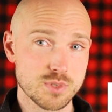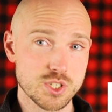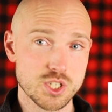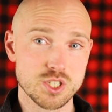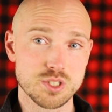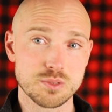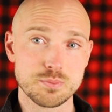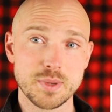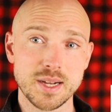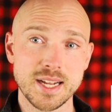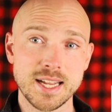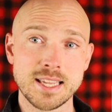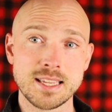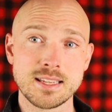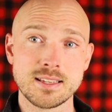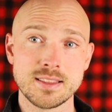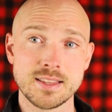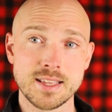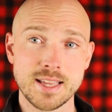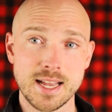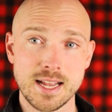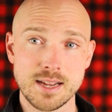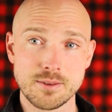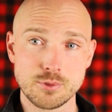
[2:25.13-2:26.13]
spike
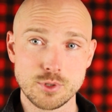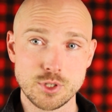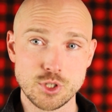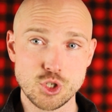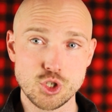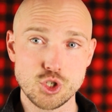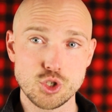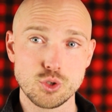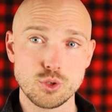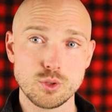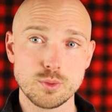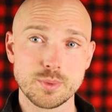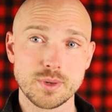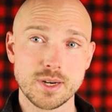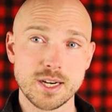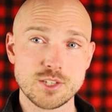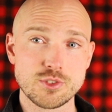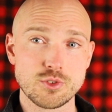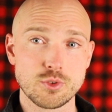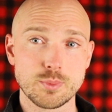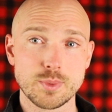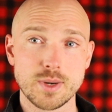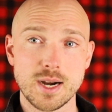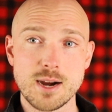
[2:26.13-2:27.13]
in the average sold
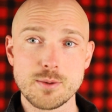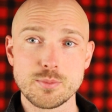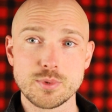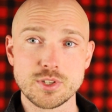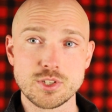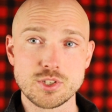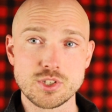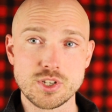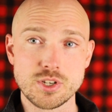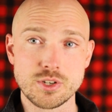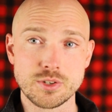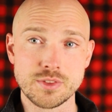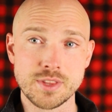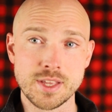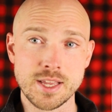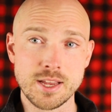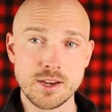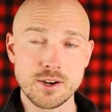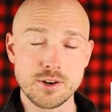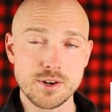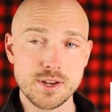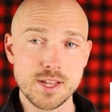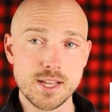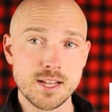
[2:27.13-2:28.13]
price for properties here in the
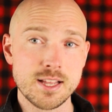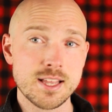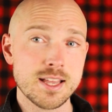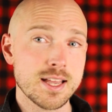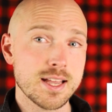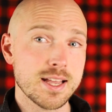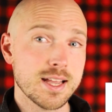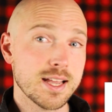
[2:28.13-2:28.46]
area.